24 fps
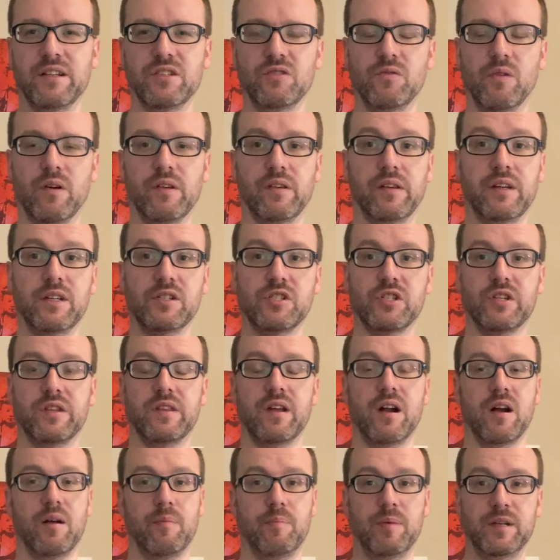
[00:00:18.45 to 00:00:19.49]
to unleash
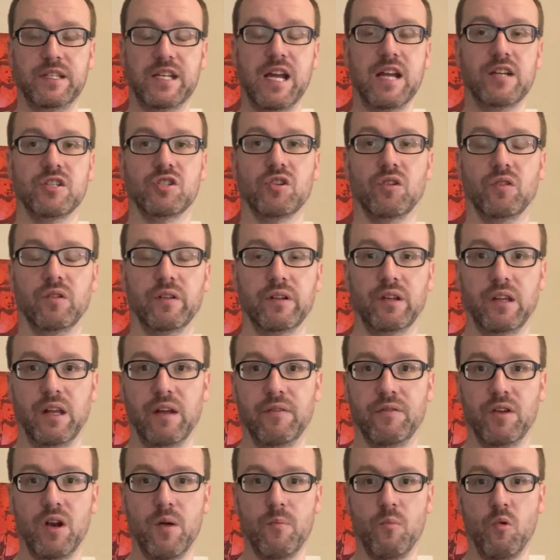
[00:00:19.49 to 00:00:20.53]
their potential and
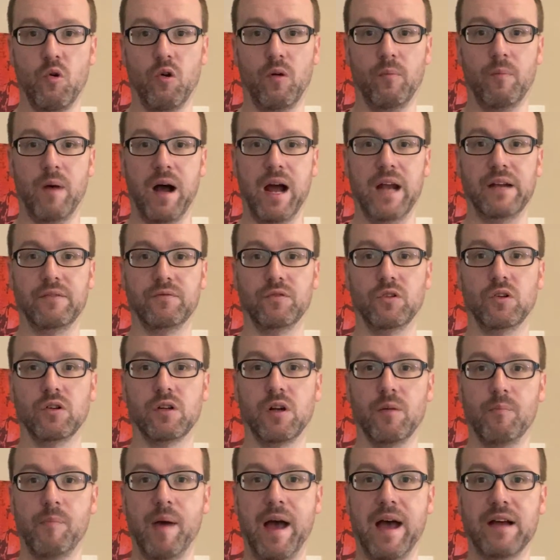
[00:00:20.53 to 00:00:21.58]
live in a more mindful,
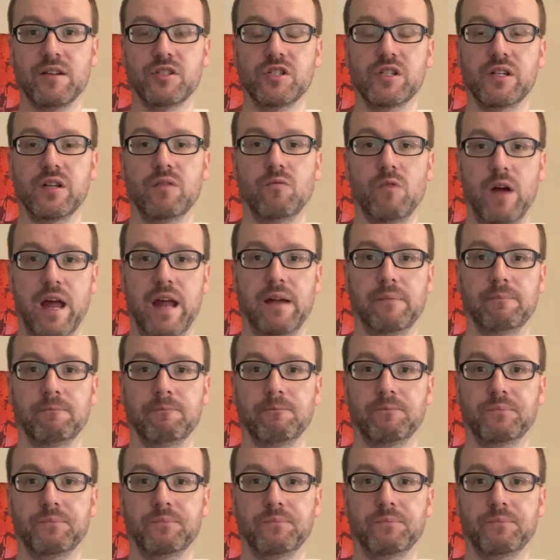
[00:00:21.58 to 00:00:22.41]
compassionate way.